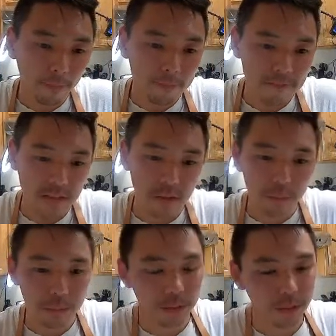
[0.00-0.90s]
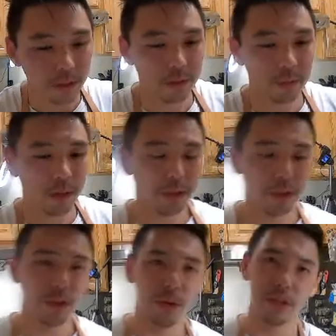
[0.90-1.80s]
Yeah, you probably
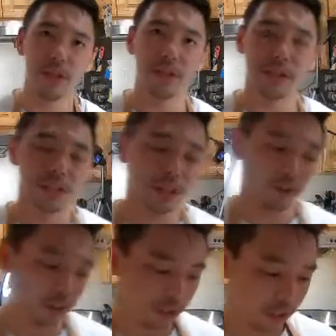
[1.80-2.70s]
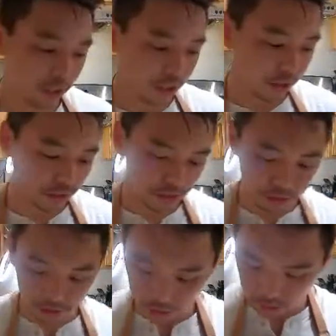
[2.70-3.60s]
could do a whole series on that, or just like
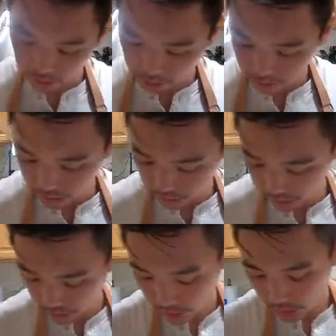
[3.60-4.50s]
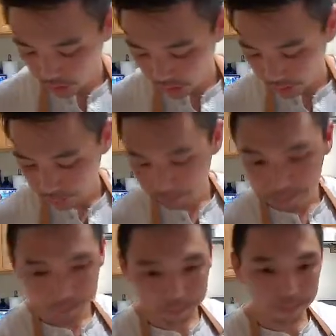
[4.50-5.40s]
deconstruct a lot of the sauces. A
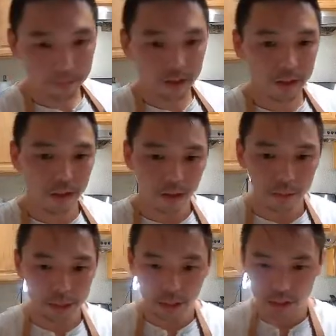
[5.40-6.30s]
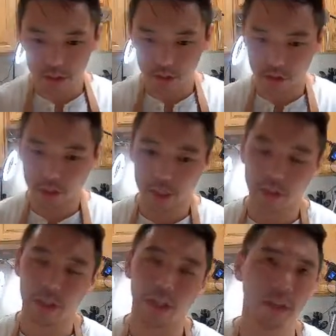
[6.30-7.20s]
lot of my sauces are
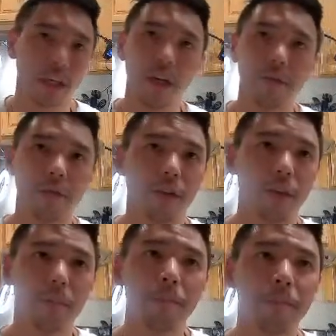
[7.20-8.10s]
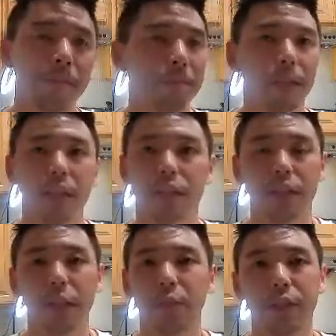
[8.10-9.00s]
like they like come from
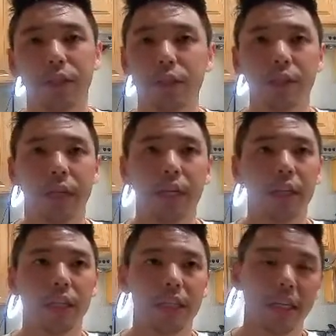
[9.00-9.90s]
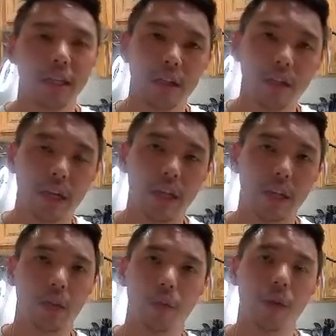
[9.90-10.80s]
just like research and kind of like taking a look at
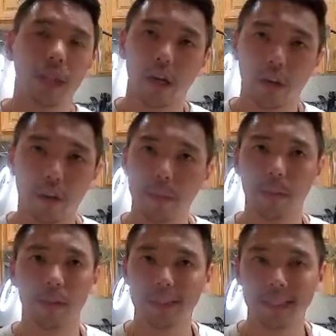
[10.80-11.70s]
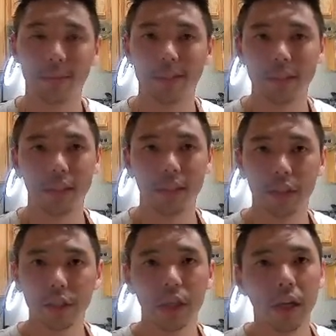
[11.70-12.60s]
like the way that other people assemble these
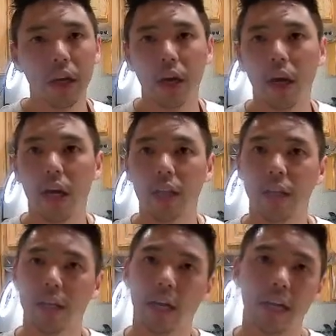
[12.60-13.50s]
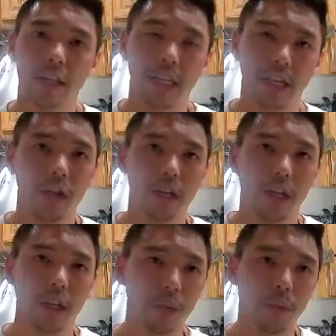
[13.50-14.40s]
dishes, and then kind of take a look
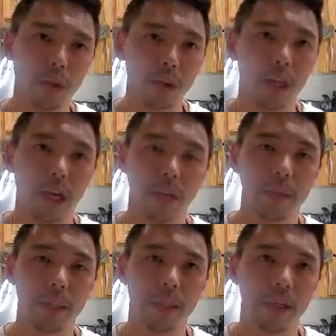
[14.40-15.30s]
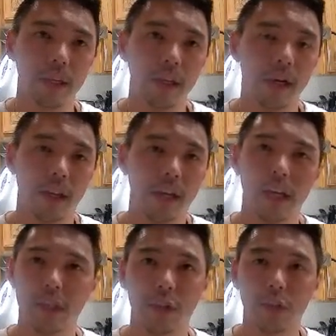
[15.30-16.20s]
at like what are the elements that
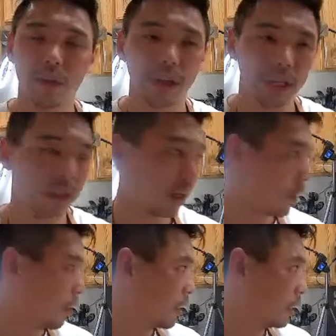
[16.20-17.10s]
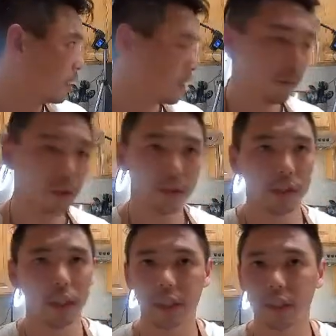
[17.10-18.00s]
I don't like that go into some of those
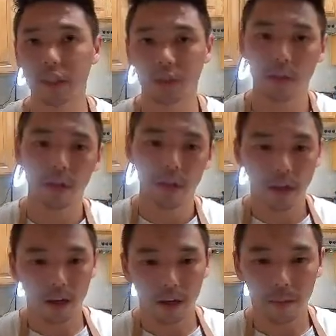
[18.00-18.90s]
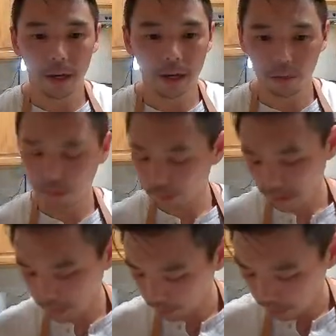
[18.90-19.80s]
sauces. So I don't
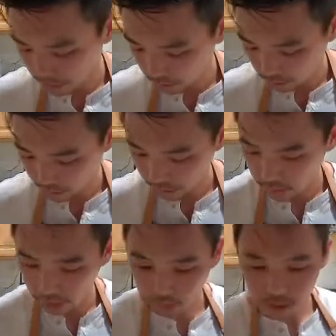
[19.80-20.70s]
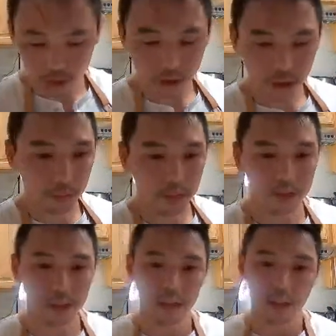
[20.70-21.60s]
remember what the original Kung Pao
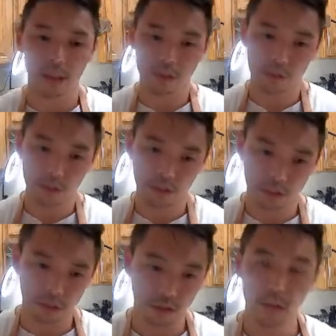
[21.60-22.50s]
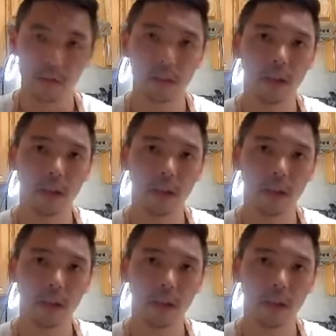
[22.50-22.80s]
chickens that I was researching use.